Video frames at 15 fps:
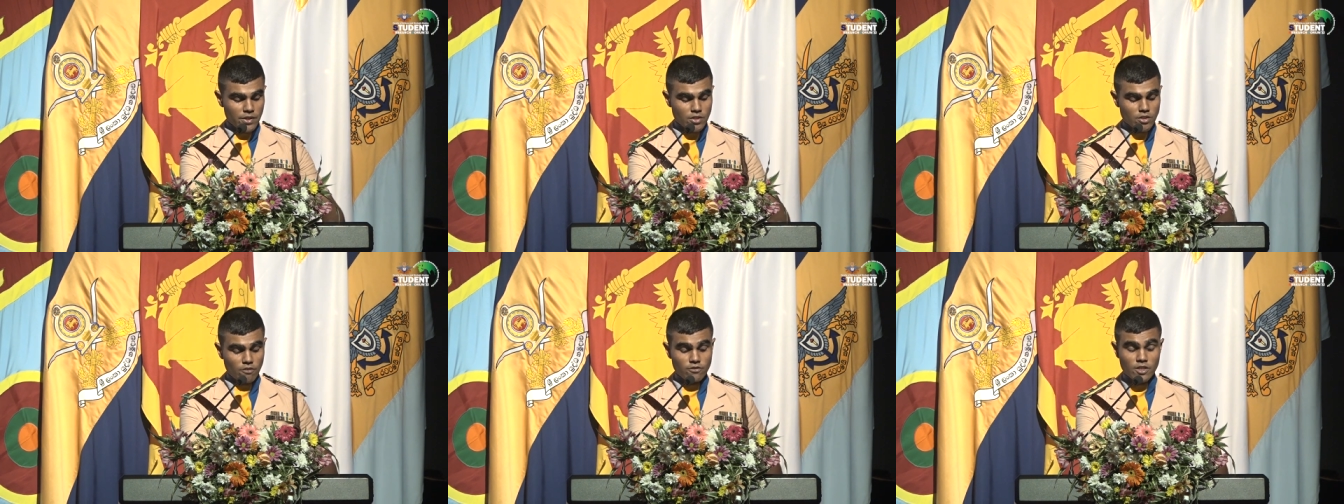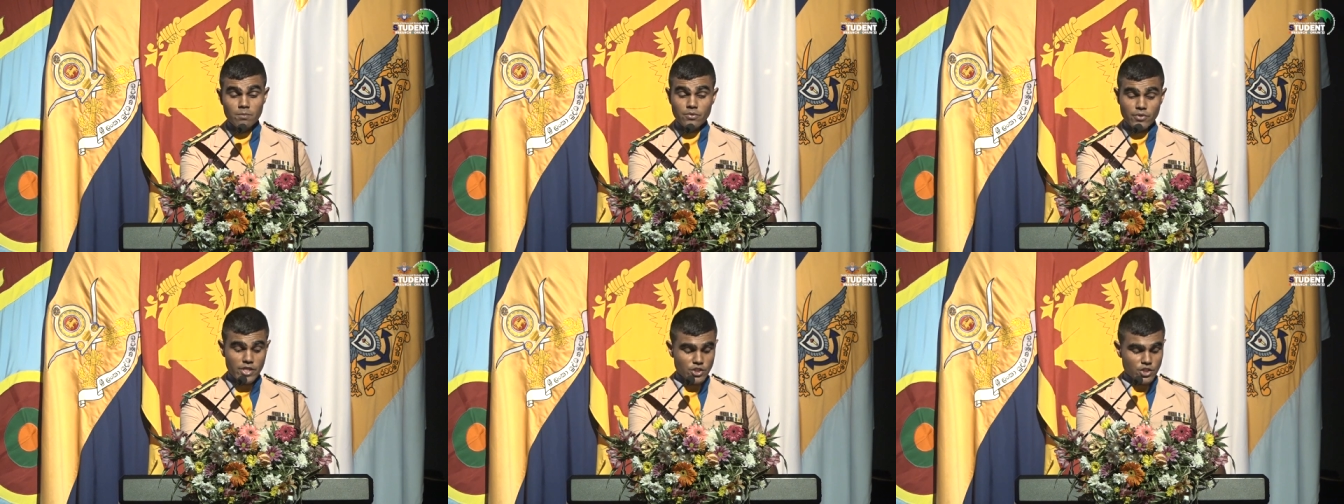period of
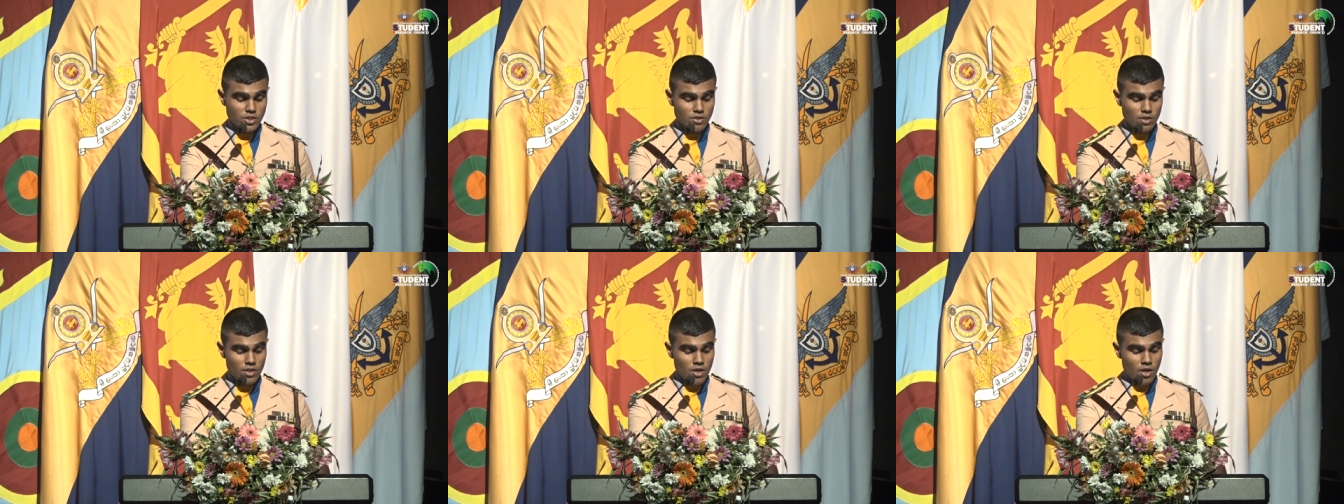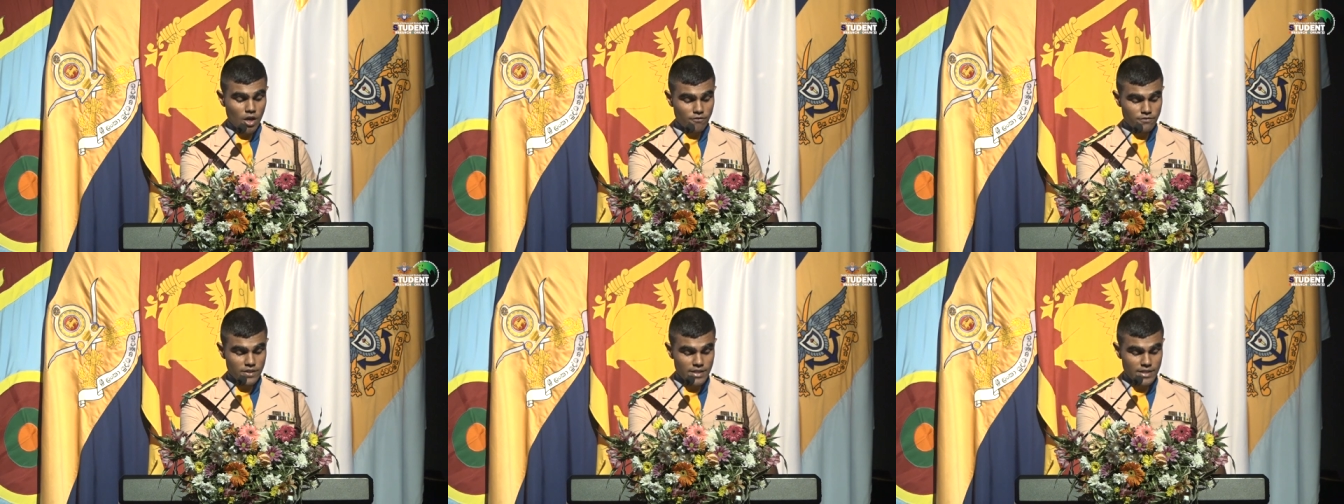liberation
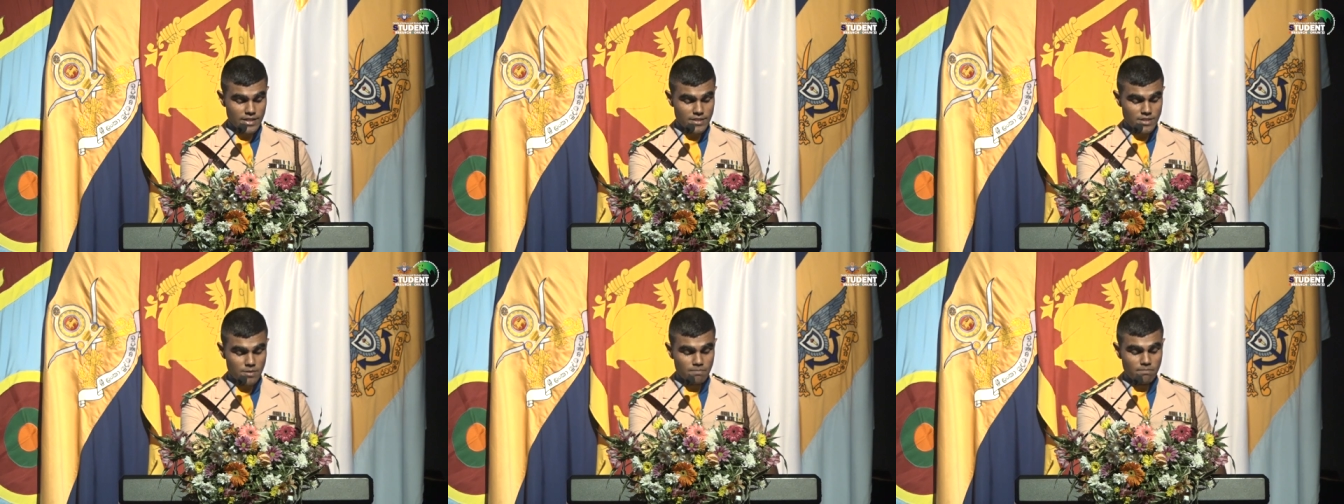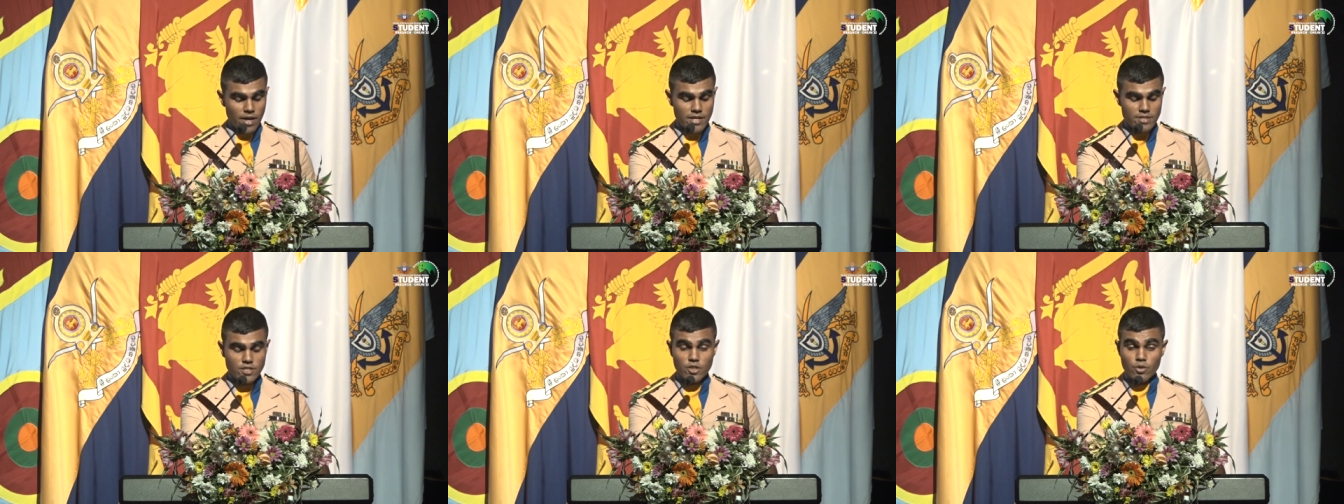of the East
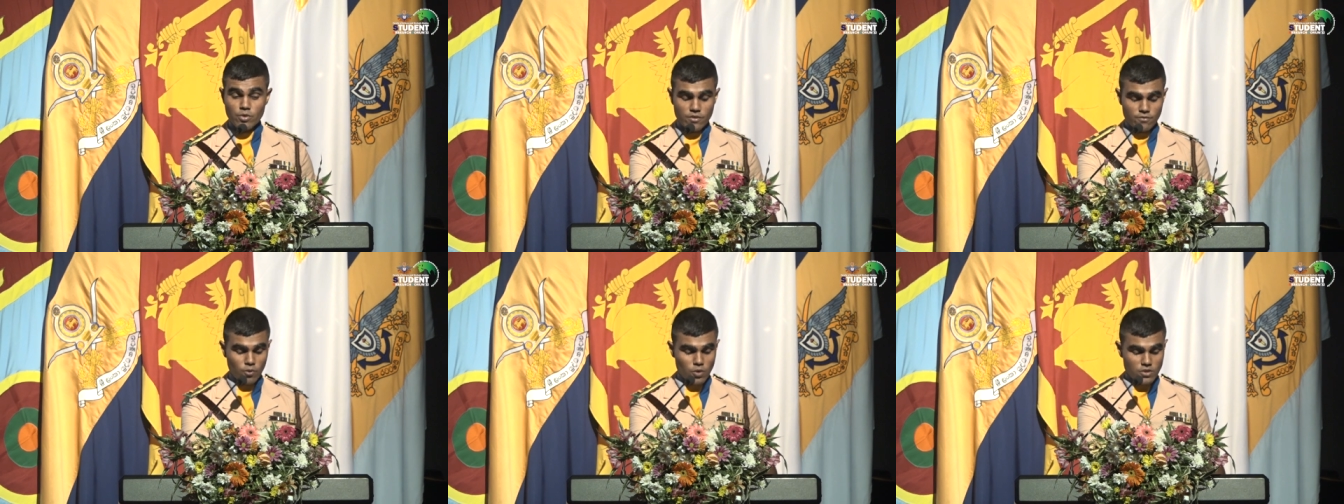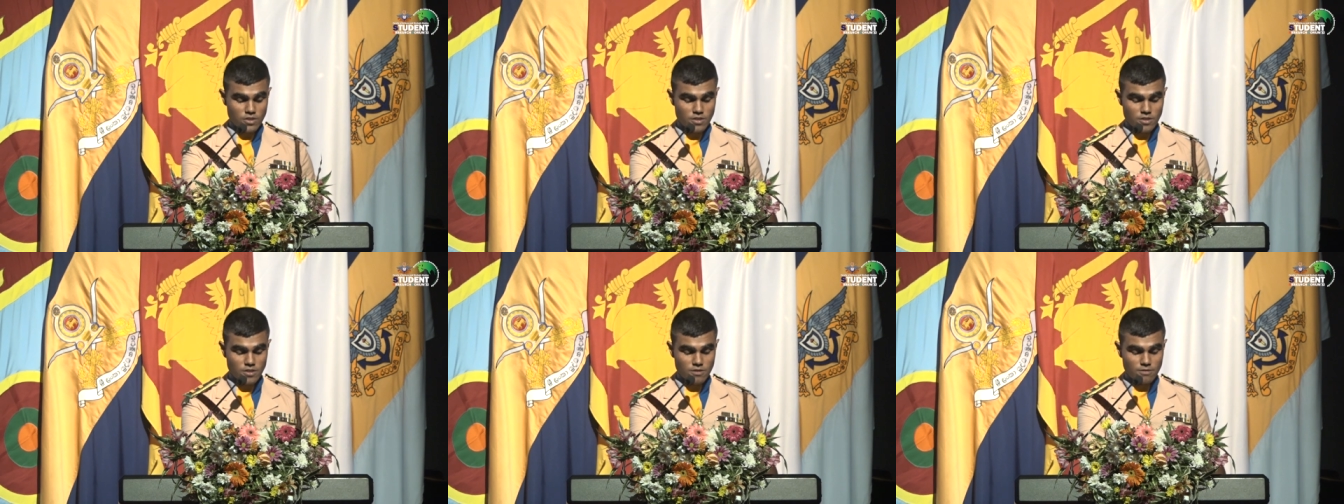by security
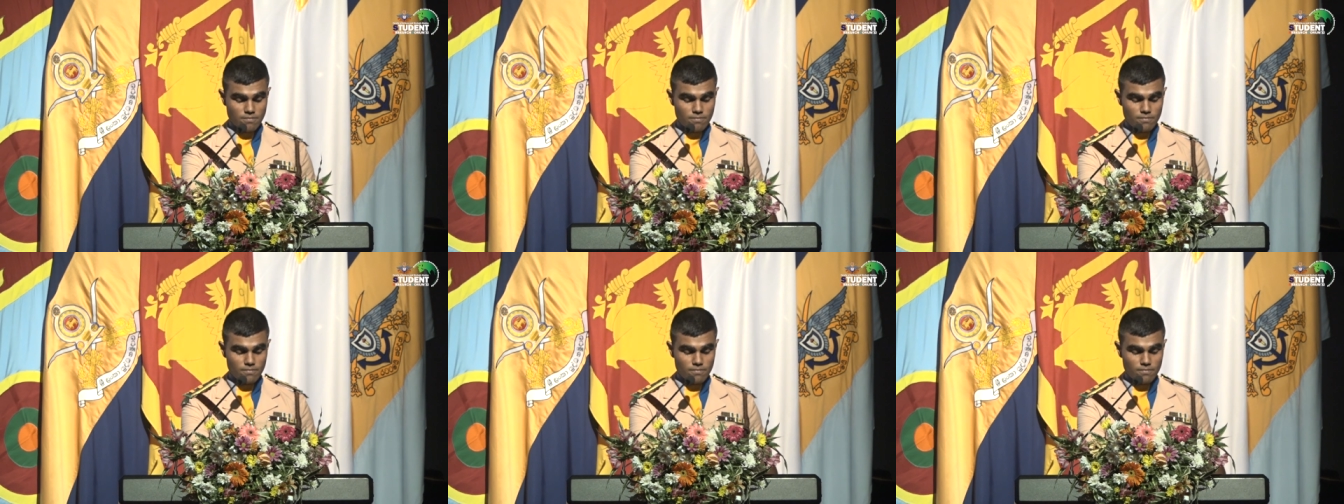forces.